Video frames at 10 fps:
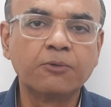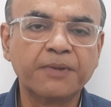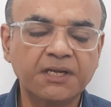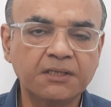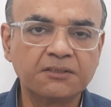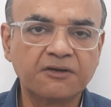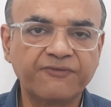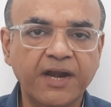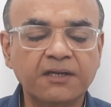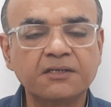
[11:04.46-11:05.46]
on many other
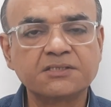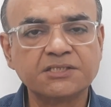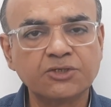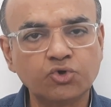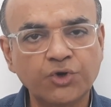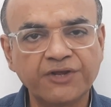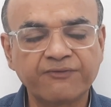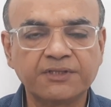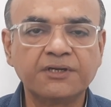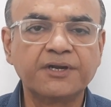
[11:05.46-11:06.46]
factors, including
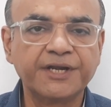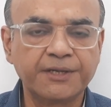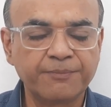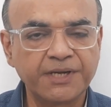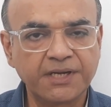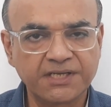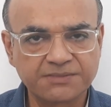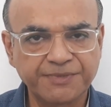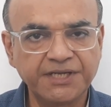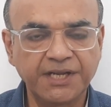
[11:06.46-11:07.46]
whether treatment has
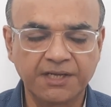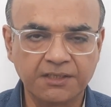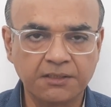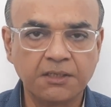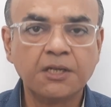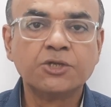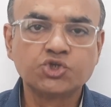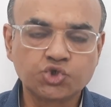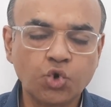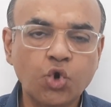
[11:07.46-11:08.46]
been taken.
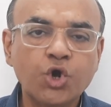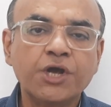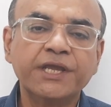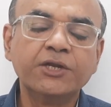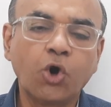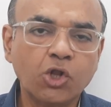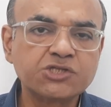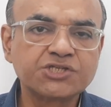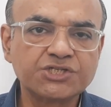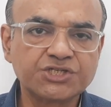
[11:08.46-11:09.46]
So in all
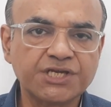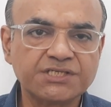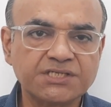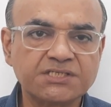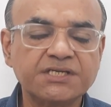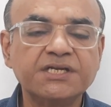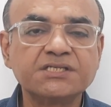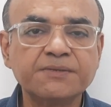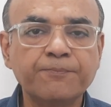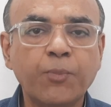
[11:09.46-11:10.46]
such cases, it is
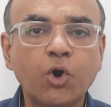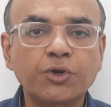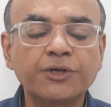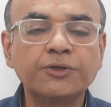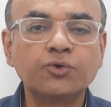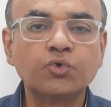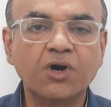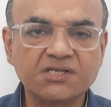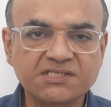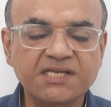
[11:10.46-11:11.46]
important to
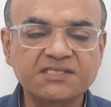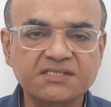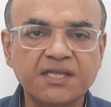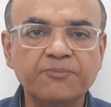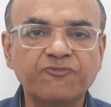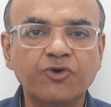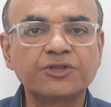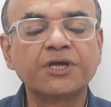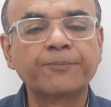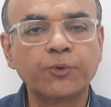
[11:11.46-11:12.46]
assess them for
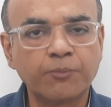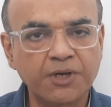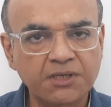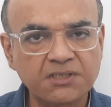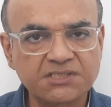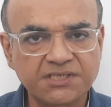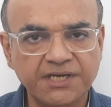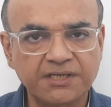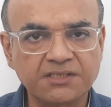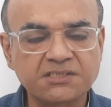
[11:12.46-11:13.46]
their pubertal
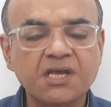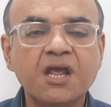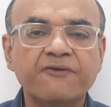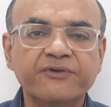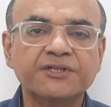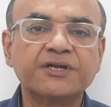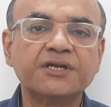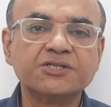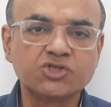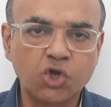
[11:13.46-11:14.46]
status, whether it
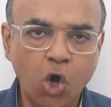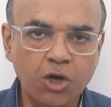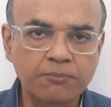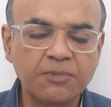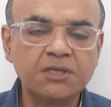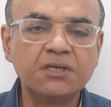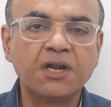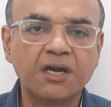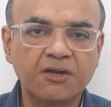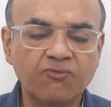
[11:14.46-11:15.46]
is normal,
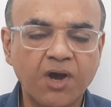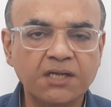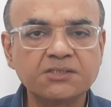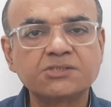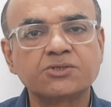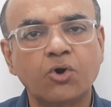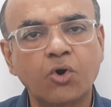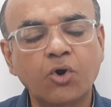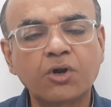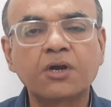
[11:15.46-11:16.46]
advanced,
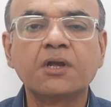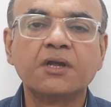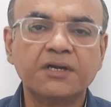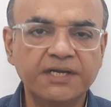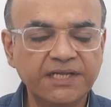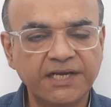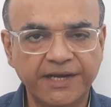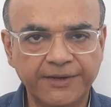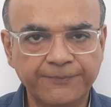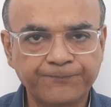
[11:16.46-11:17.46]
or delayed.